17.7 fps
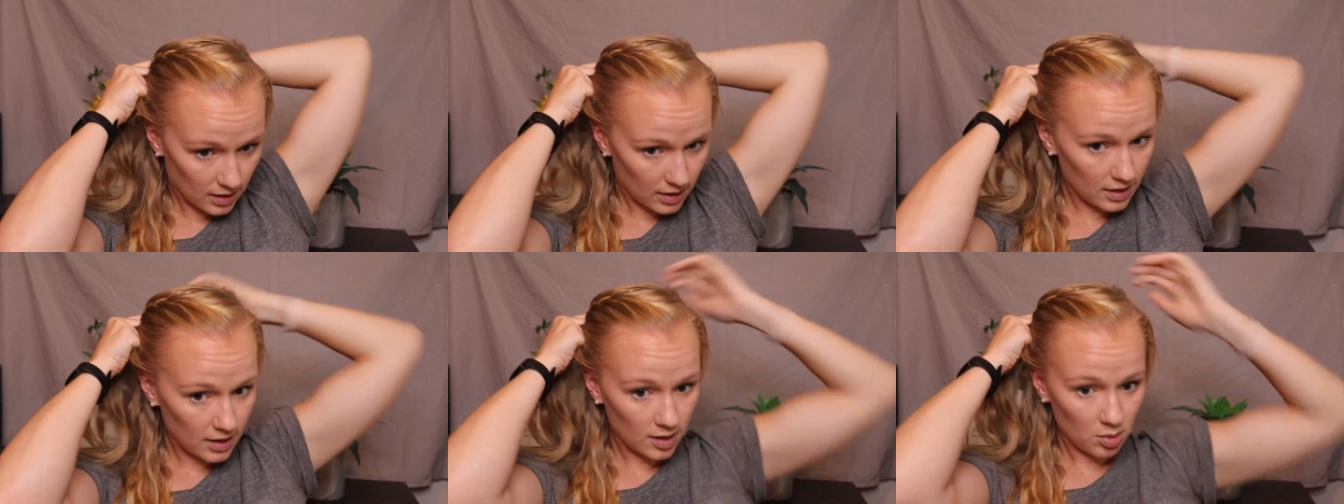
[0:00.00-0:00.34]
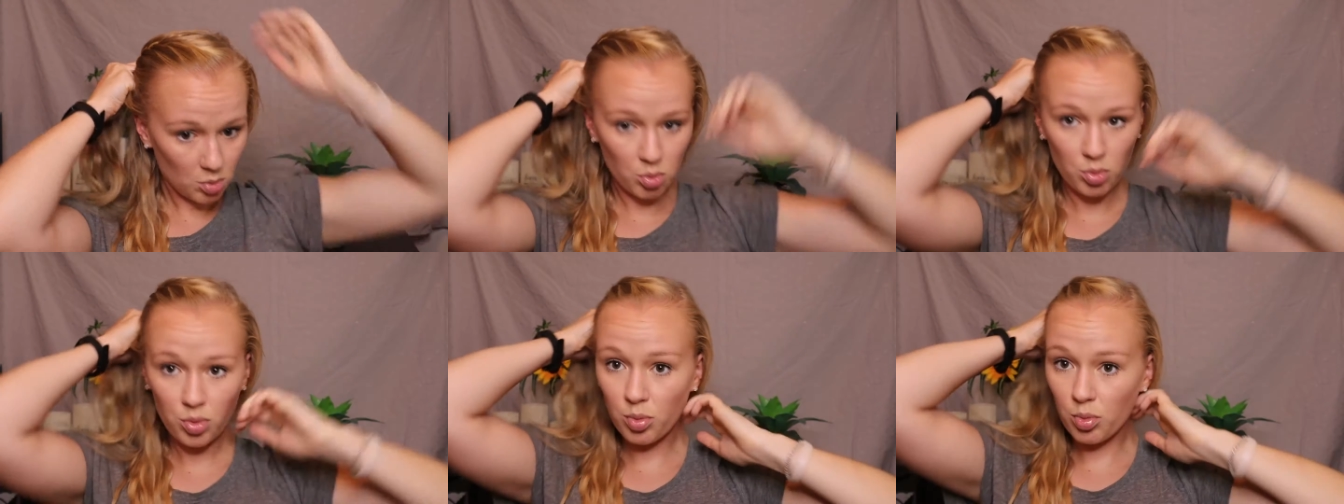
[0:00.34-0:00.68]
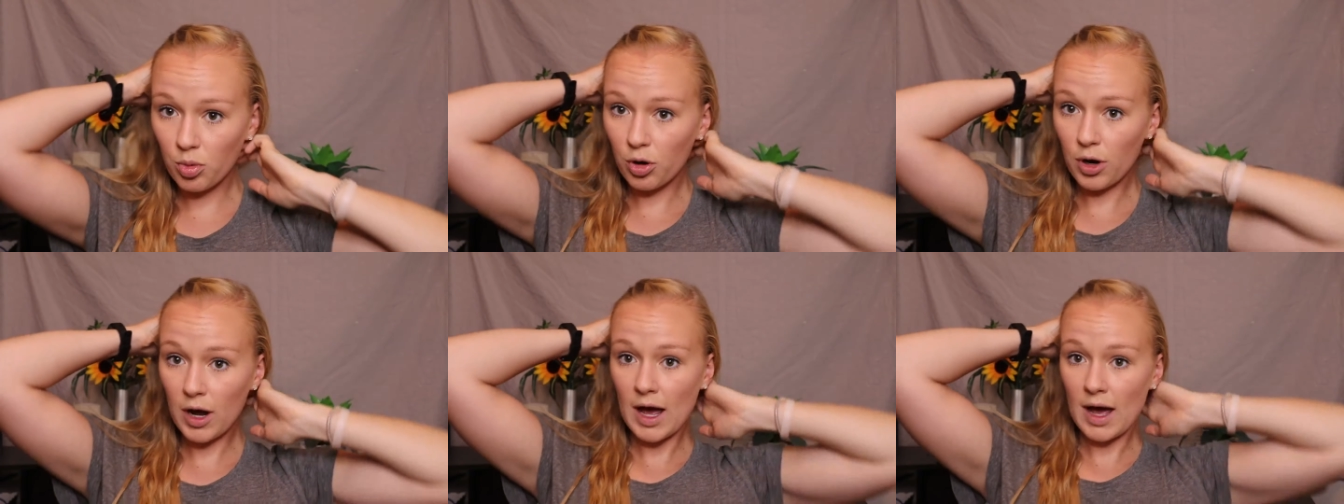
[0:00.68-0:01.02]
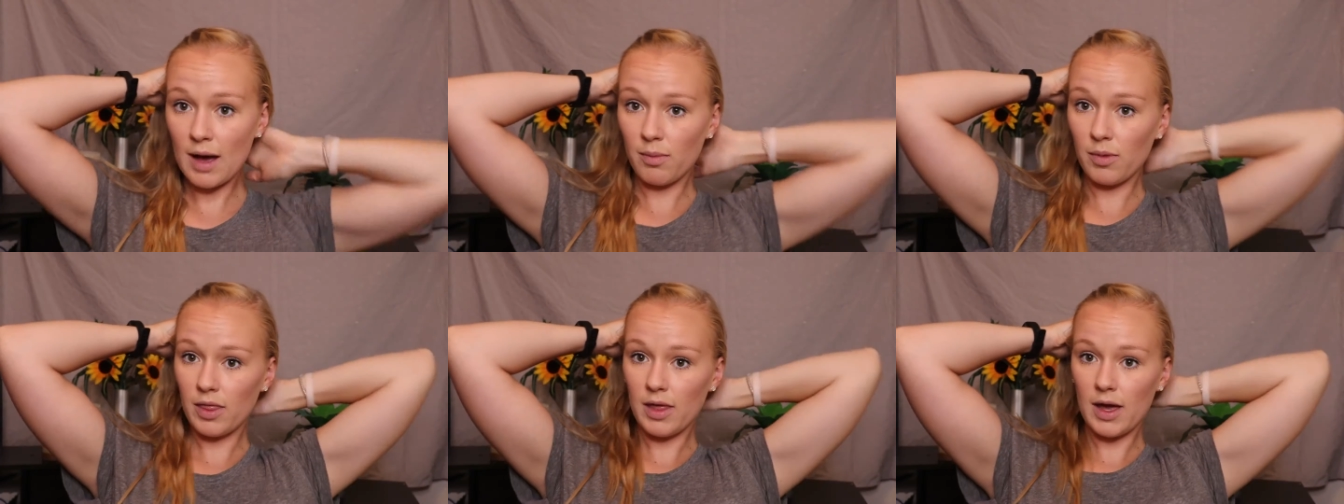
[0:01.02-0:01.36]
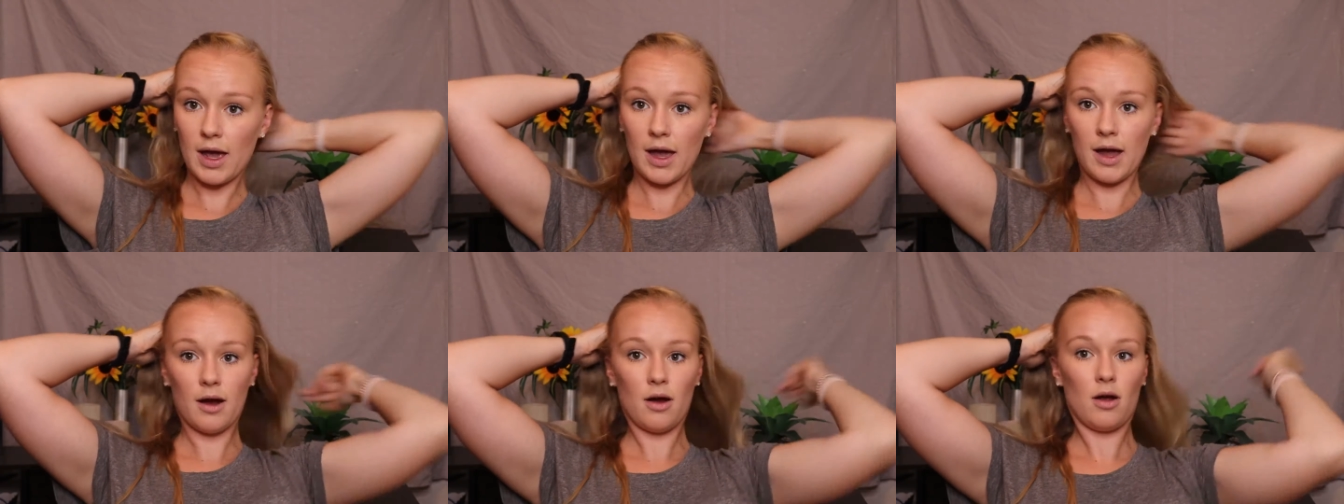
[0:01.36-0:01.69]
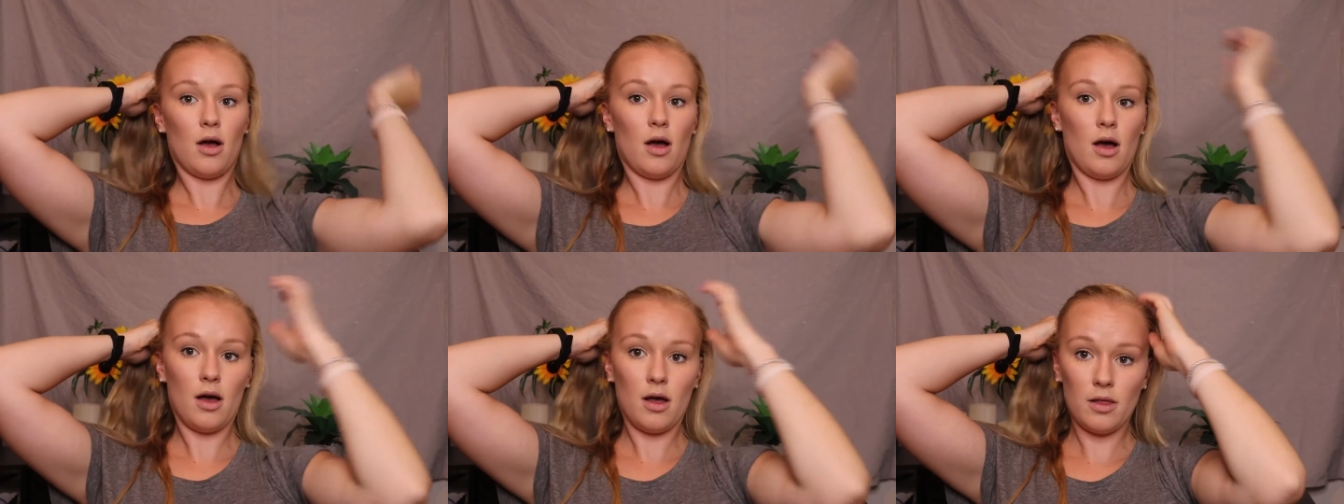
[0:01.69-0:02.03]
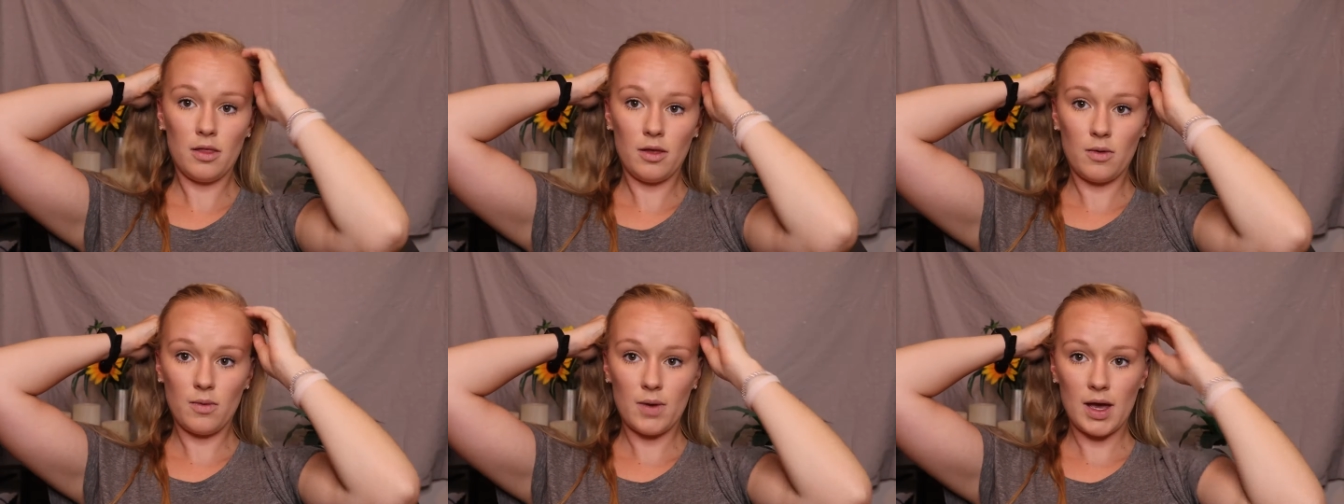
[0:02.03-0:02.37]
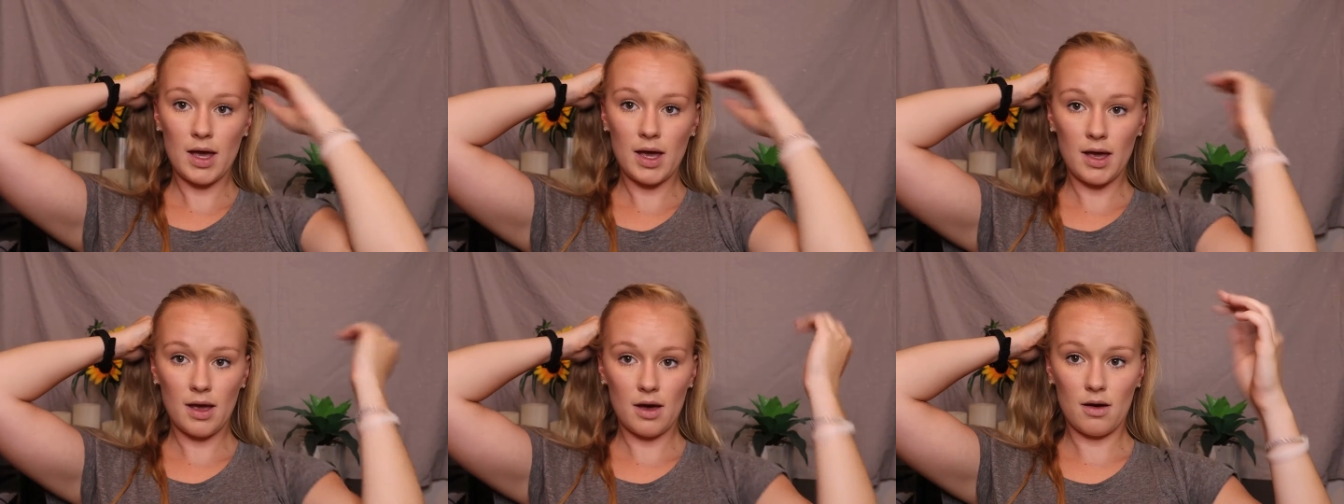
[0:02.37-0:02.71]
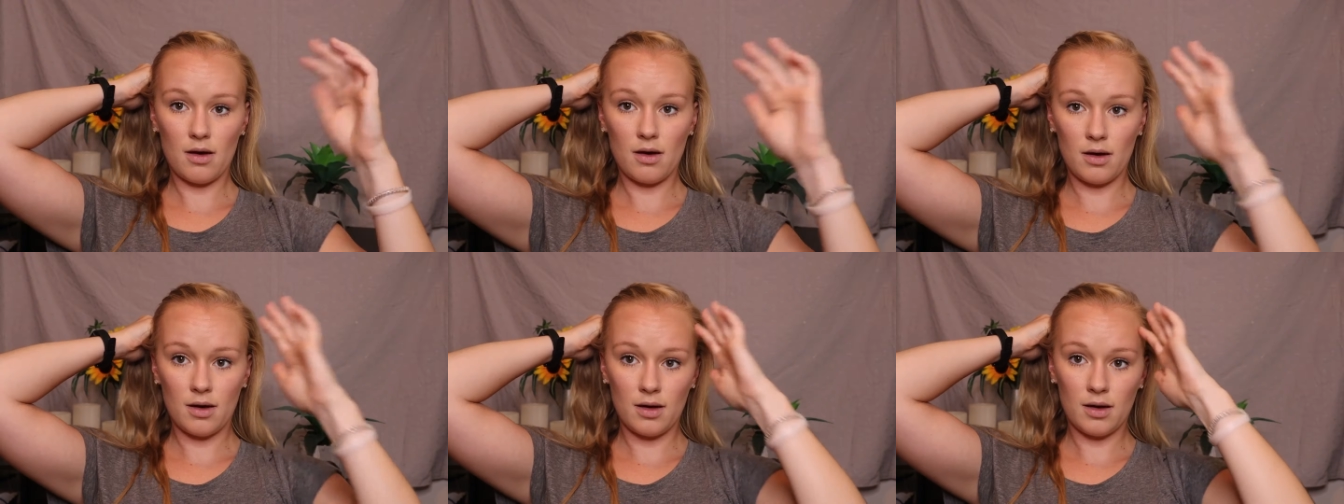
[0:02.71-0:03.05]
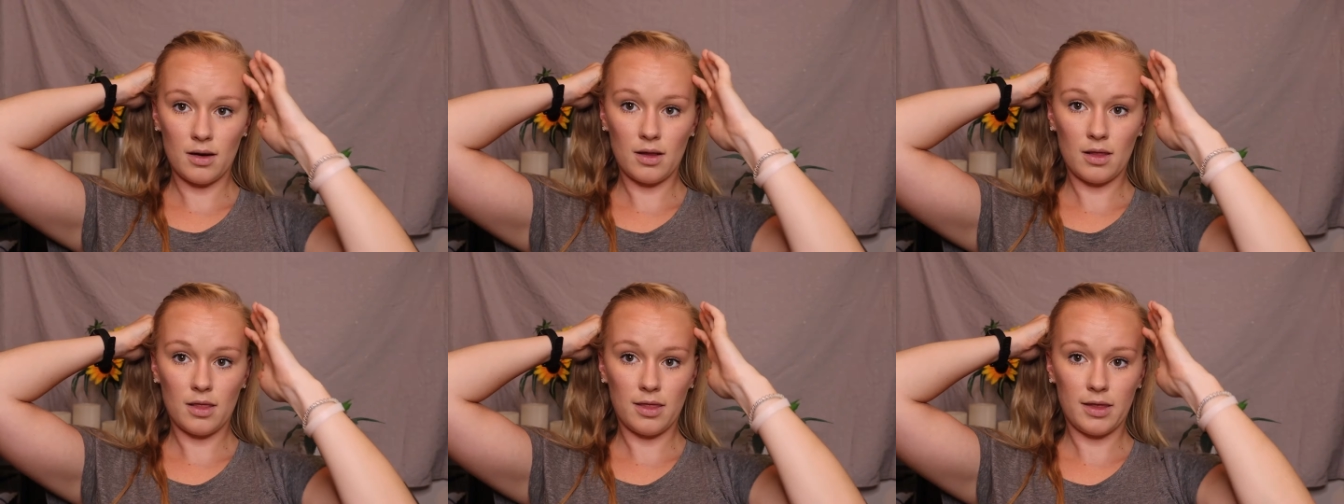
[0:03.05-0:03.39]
and grab the hair all the way on